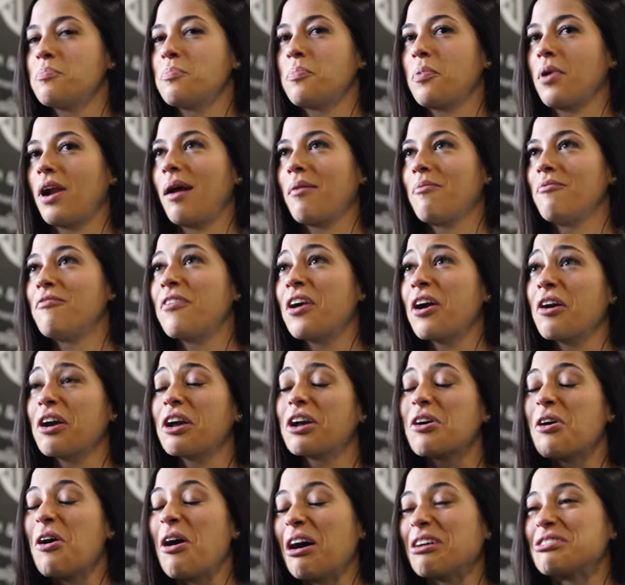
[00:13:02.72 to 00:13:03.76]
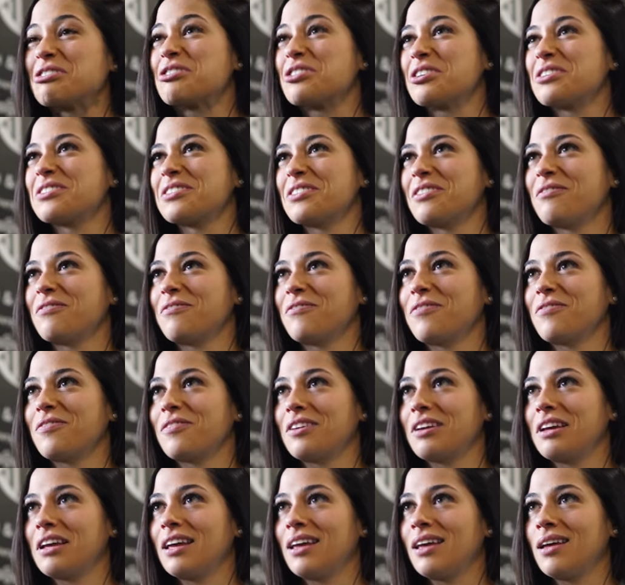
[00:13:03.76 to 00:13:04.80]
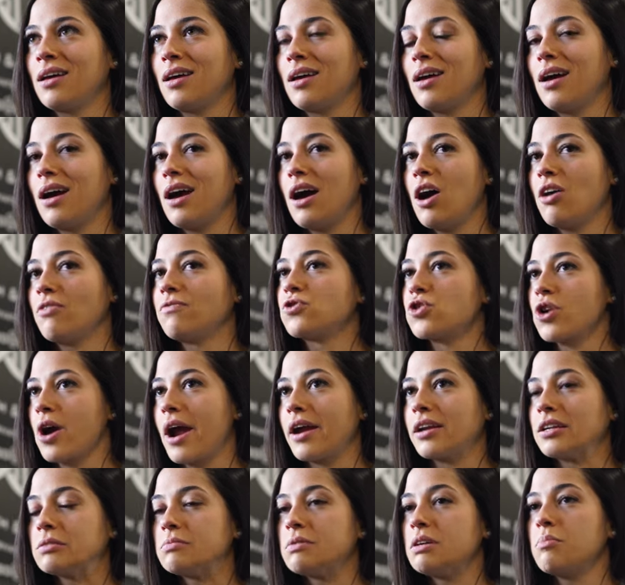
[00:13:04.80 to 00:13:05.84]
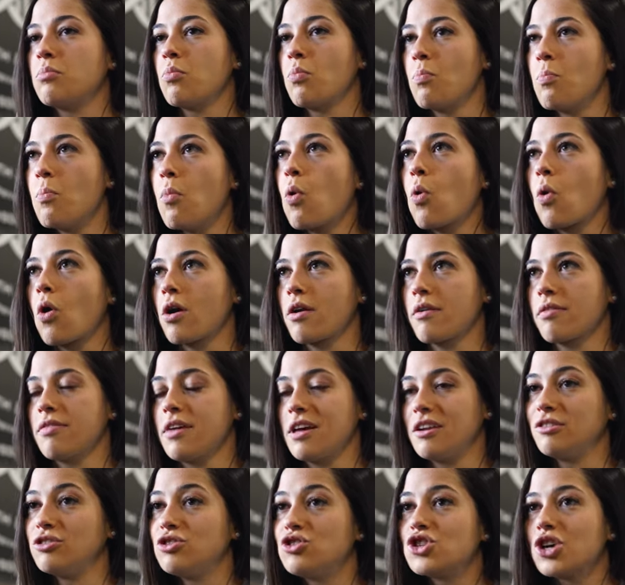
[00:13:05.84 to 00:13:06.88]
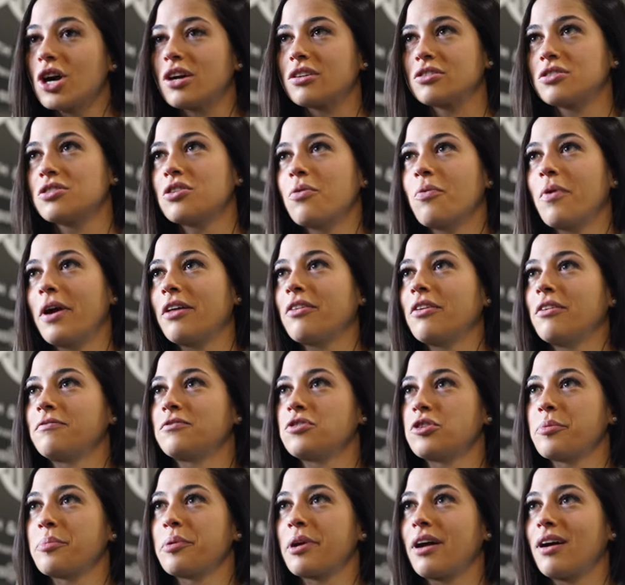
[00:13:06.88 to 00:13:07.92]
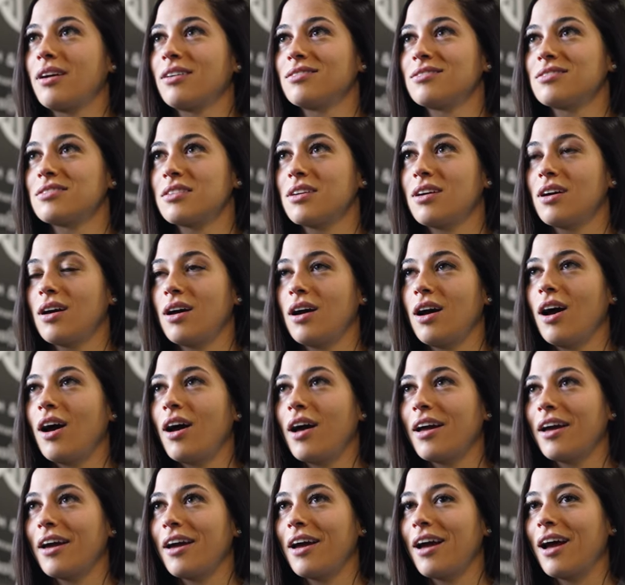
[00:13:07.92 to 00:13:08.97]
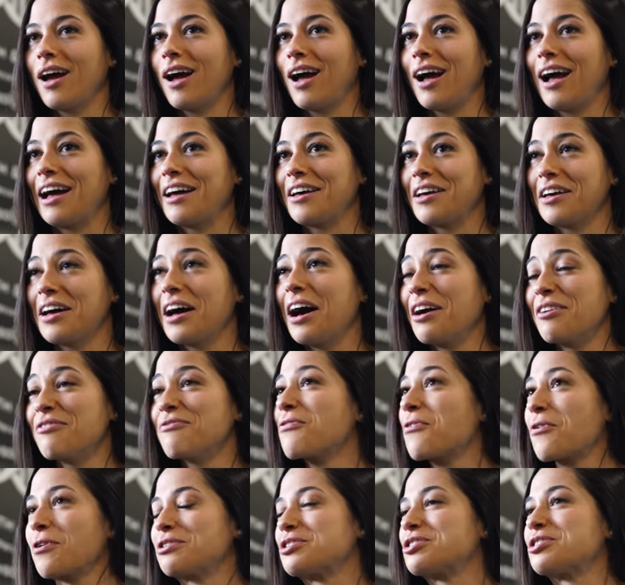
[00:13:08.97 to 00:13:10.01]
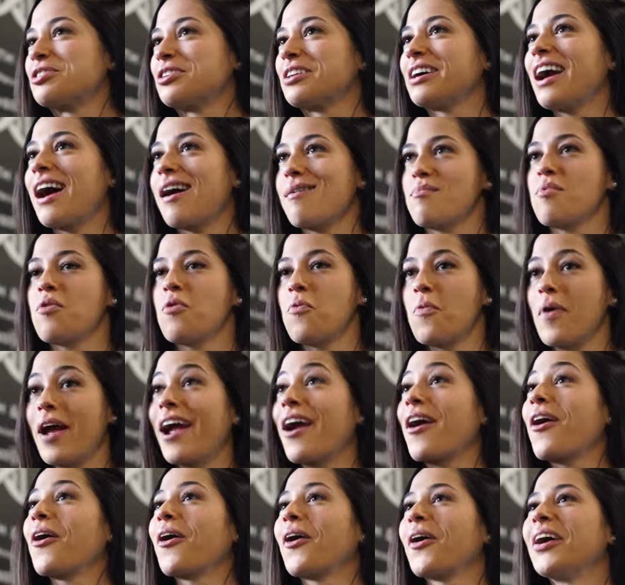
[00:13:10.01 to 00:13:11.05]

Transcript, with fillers: But I'm very conscious of of trying to be more than just a weightlifter because unfortunately I'm aware